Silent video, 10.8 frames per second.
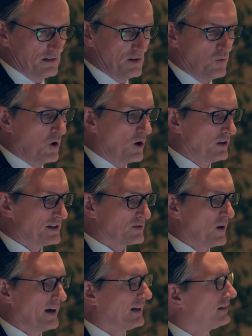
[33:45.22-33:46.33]
The world is
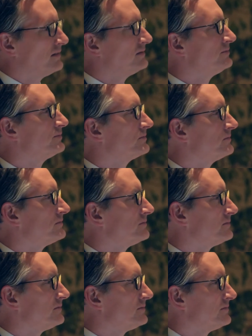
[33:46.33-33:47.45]
waiting.
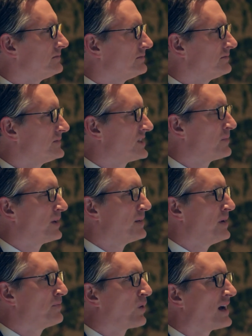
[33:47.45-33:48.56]
Simply
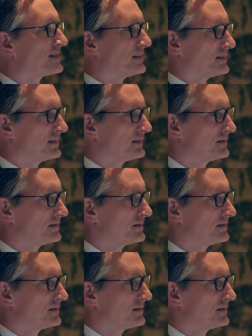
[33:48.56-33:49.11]
be present.